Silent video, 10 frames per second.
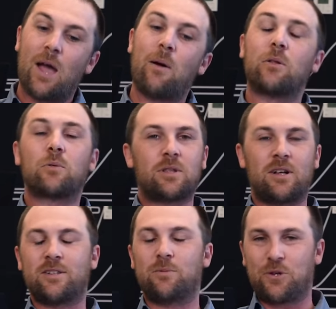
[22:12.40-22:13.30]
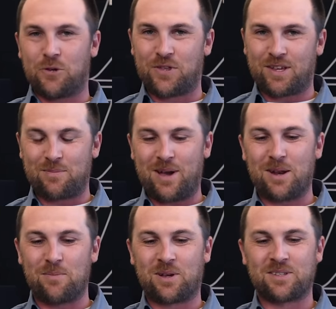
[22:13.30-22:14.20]
anyway, look, we'd like to know what you think
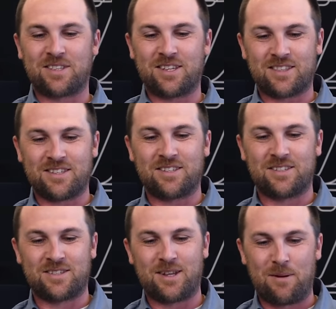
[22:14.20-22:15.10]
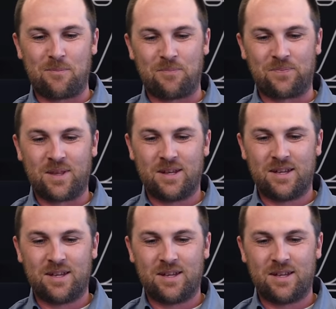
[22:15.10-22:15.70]
about it, because I think this is, um,